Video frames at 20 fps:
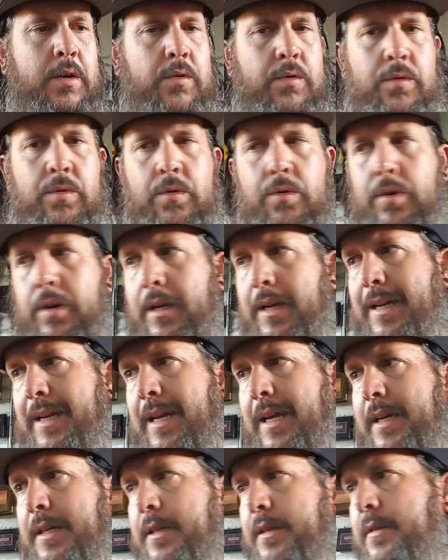Really
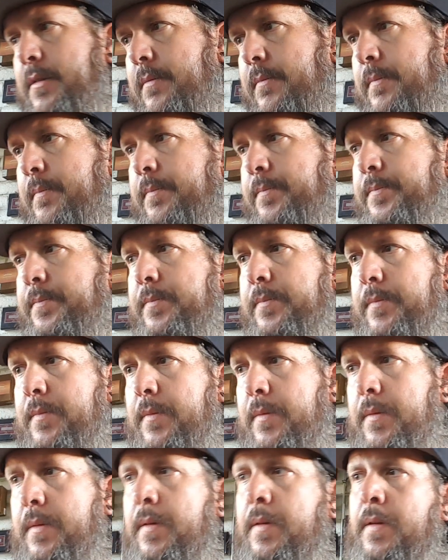like it.
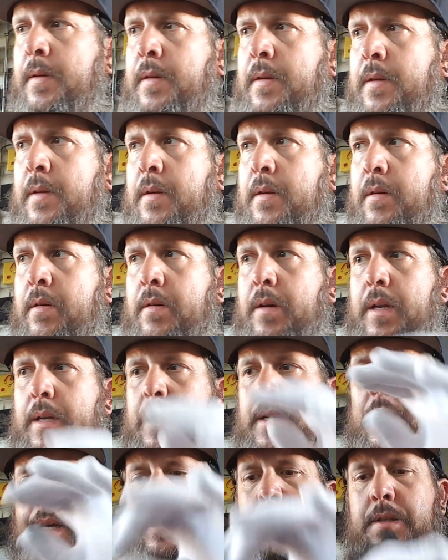
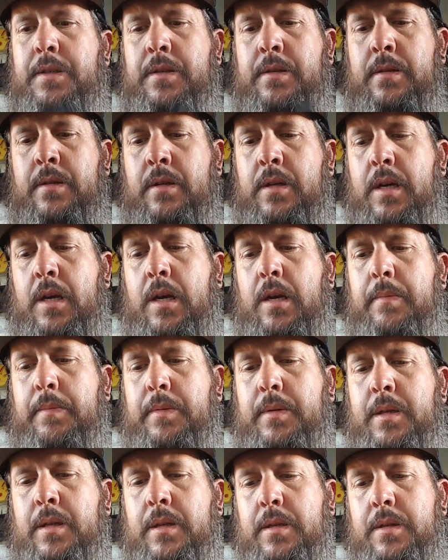Alright, next
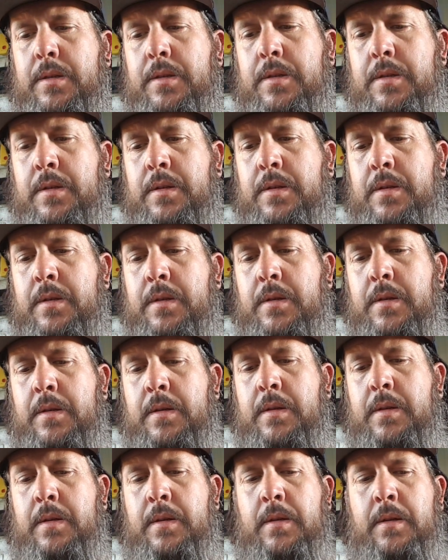up is,
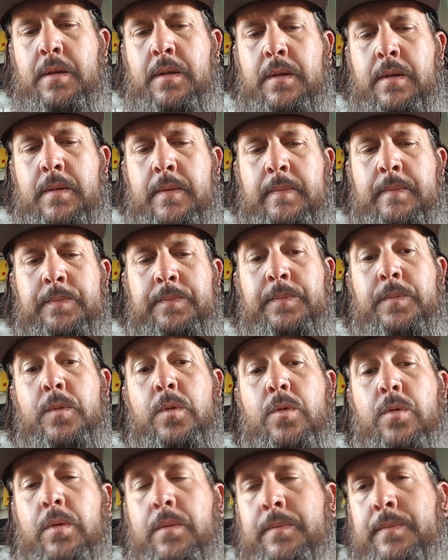
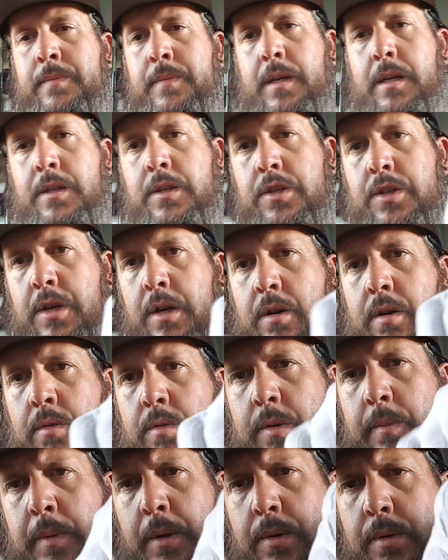ooh, nice cherry
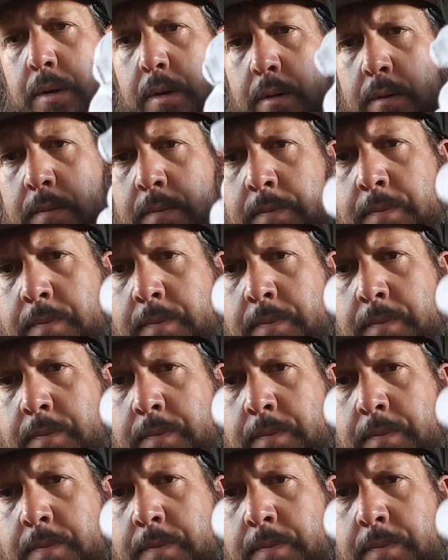wood poker